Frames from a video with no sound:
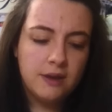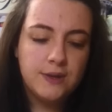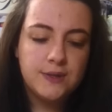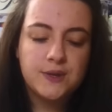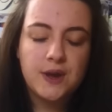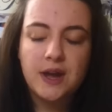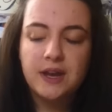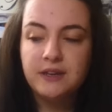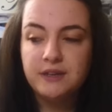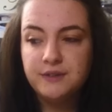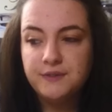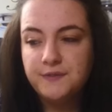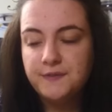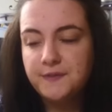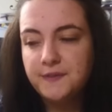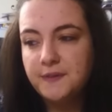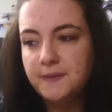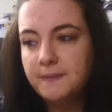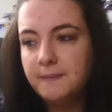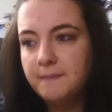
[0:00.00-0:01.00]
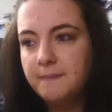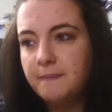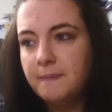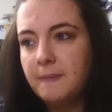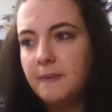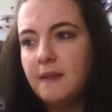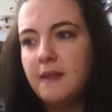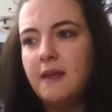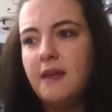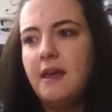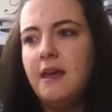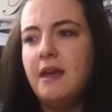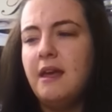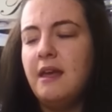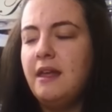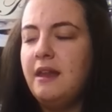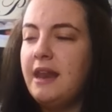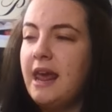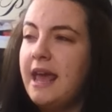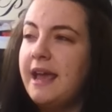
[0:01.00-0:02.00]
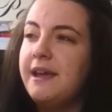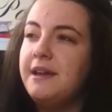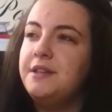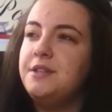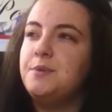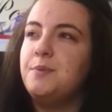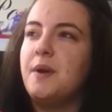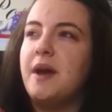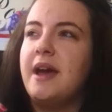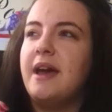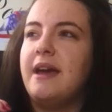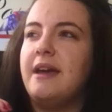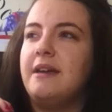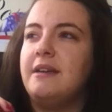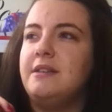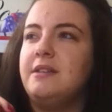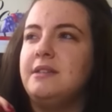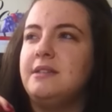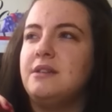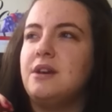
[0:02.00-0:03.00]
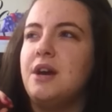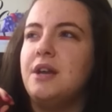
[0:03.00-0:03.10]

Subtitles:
Who's kind of at an age where she's